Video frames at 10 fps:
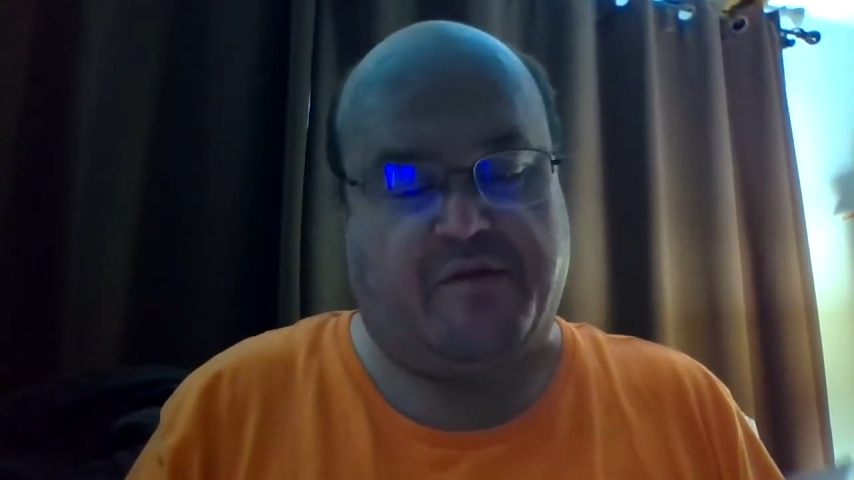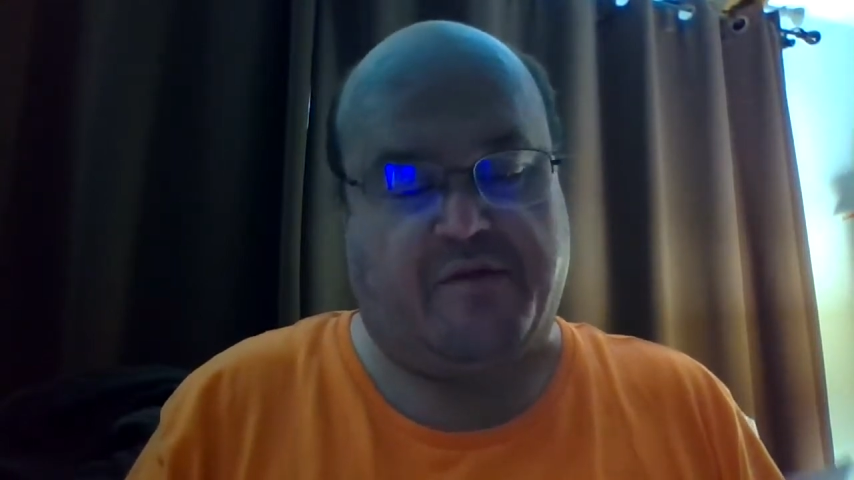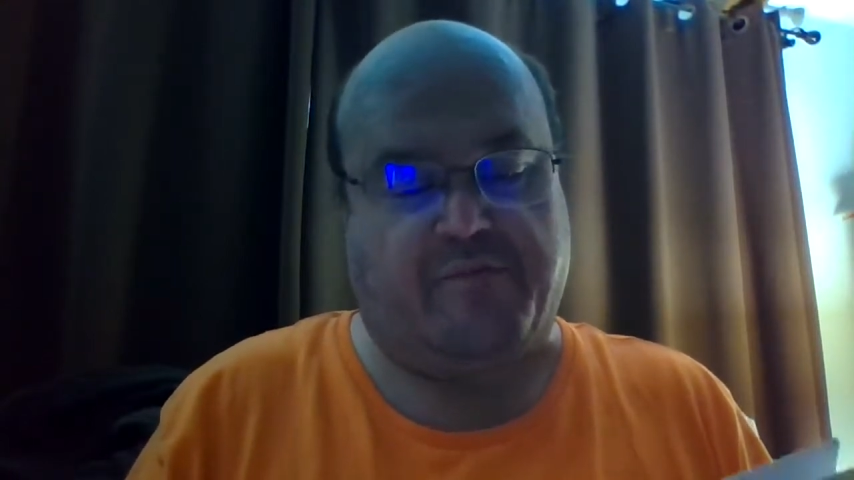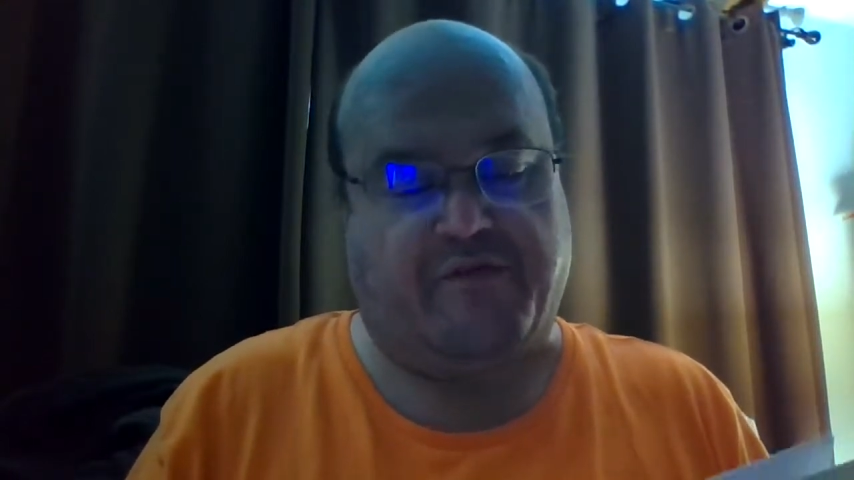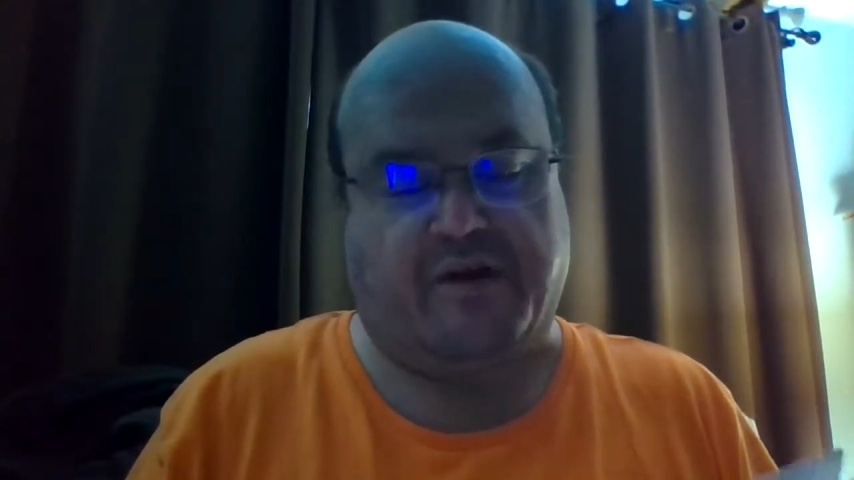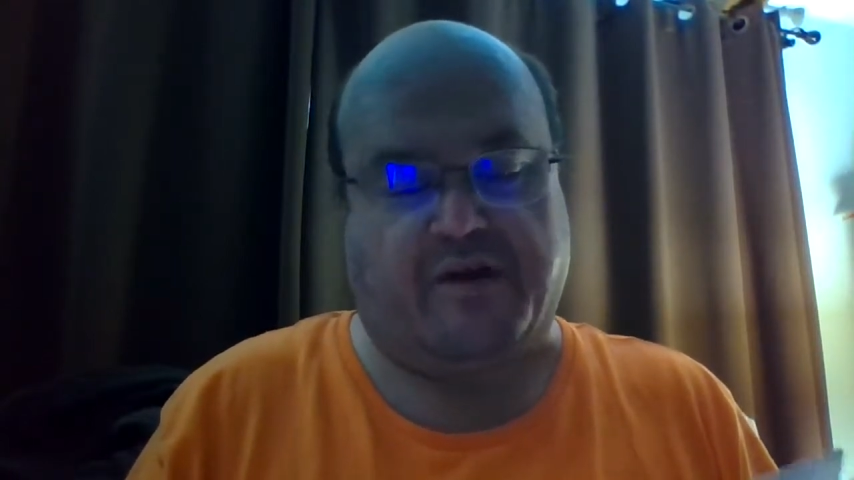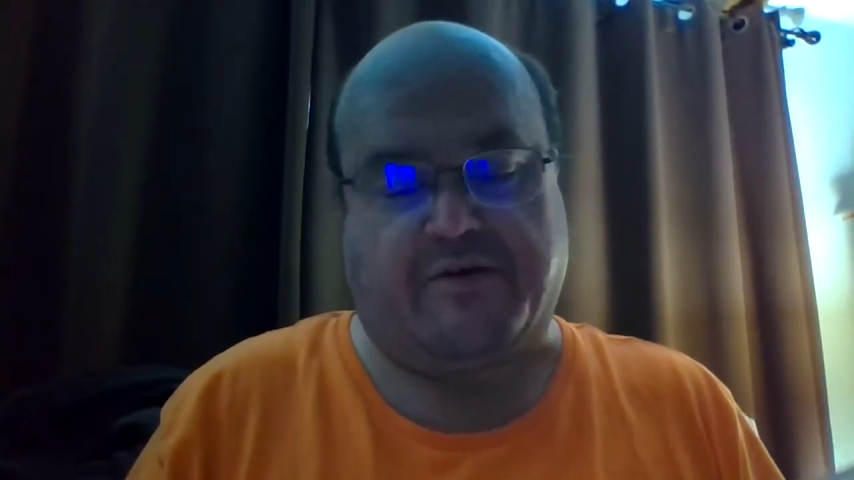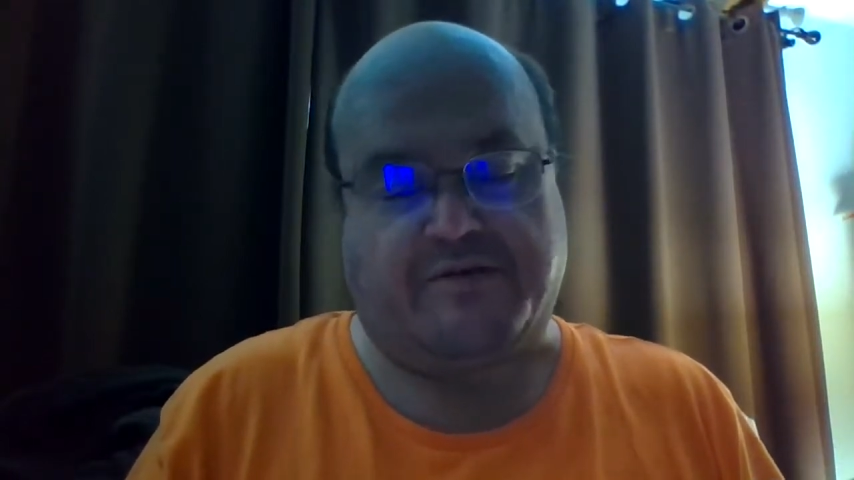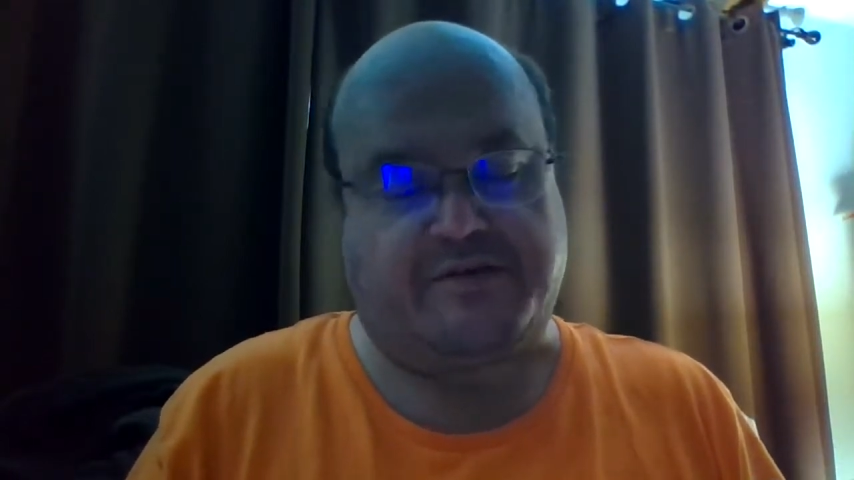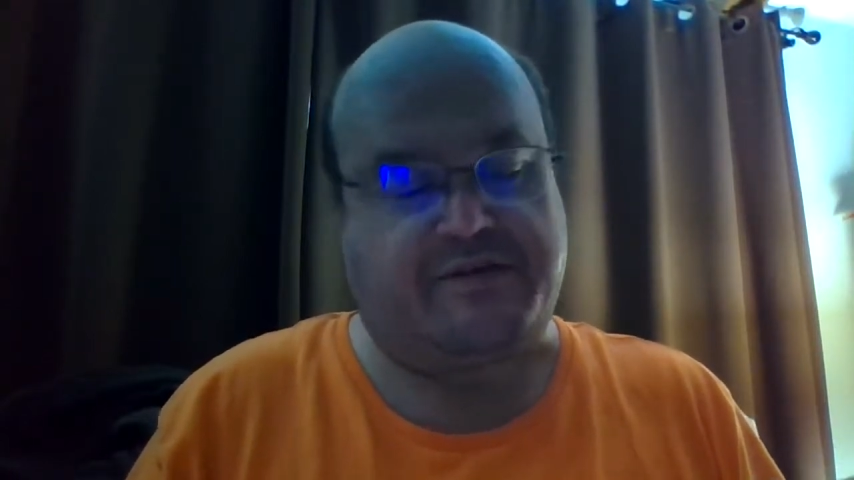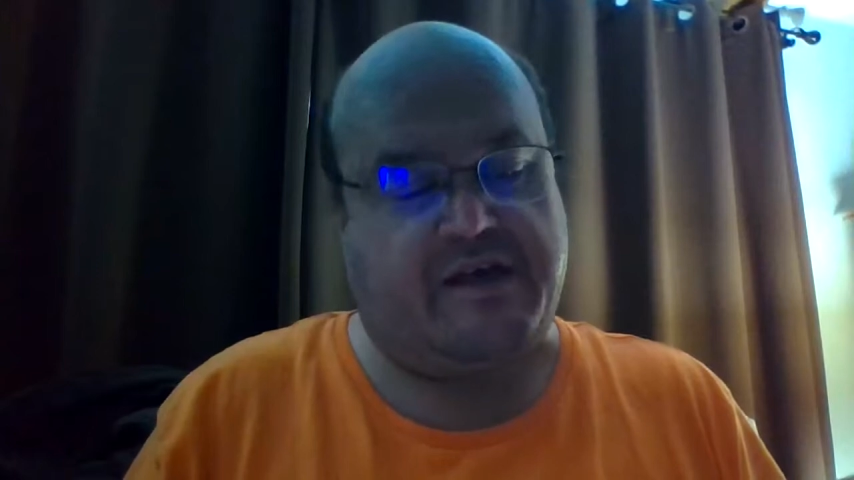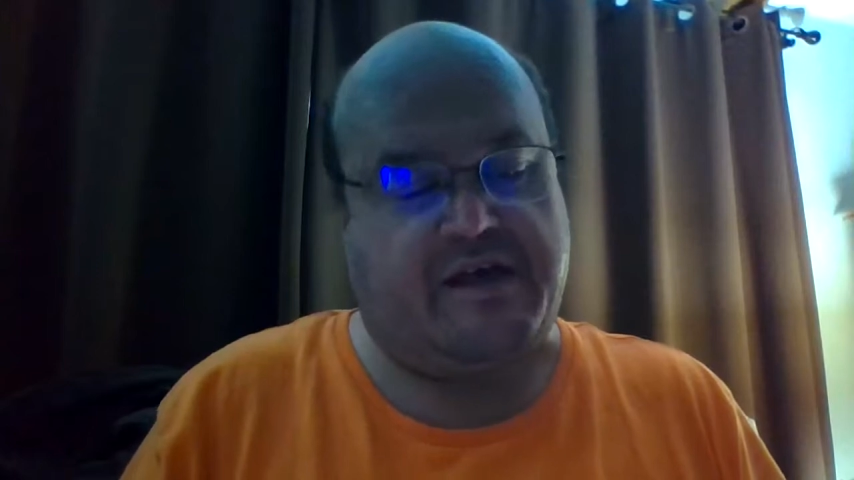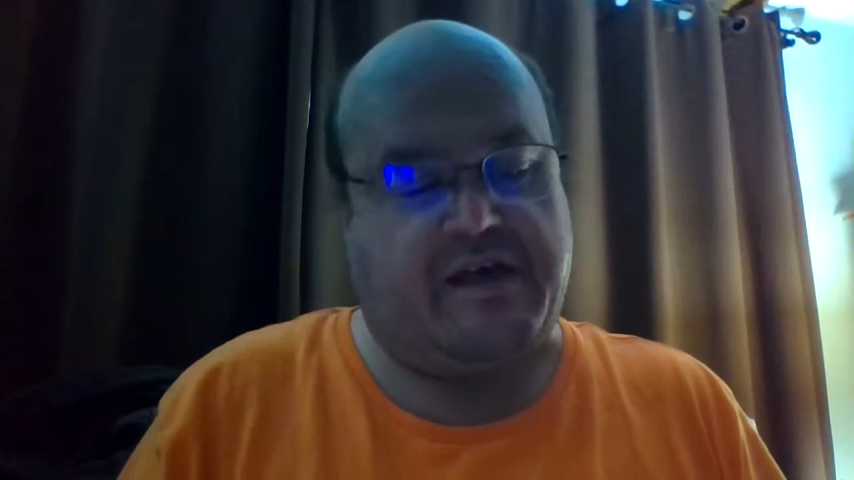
than buffaloes,